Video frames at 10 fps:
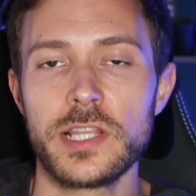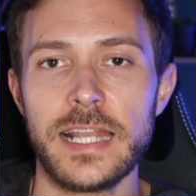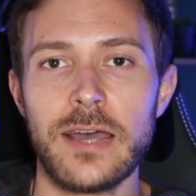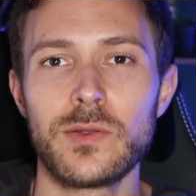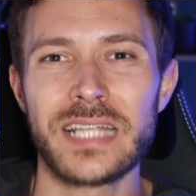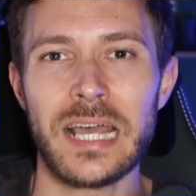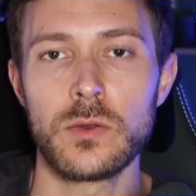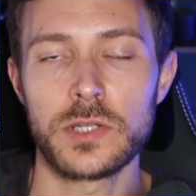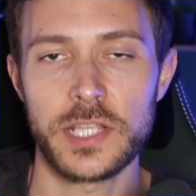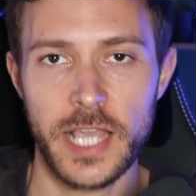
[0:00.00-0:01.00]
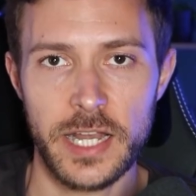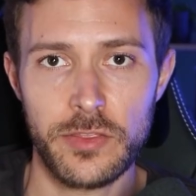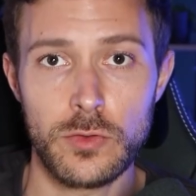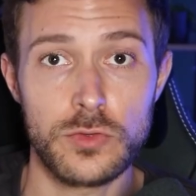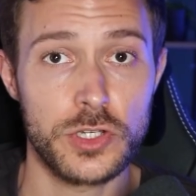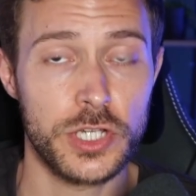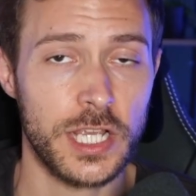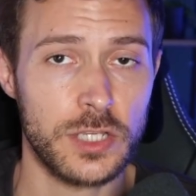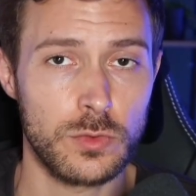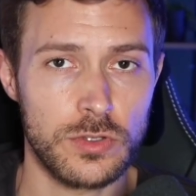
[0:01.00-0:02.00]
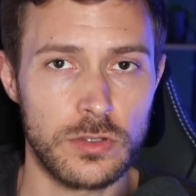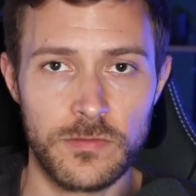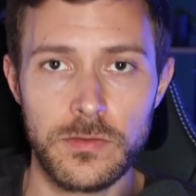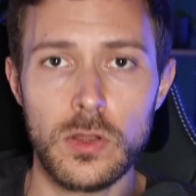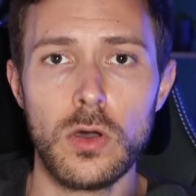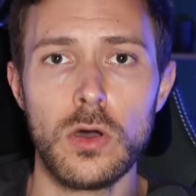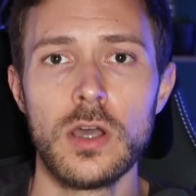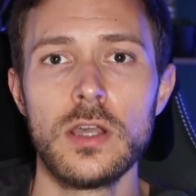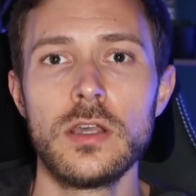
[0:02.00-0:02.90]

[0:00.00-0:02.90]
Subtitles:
the now downed Kenneth, whose chest was on the floor,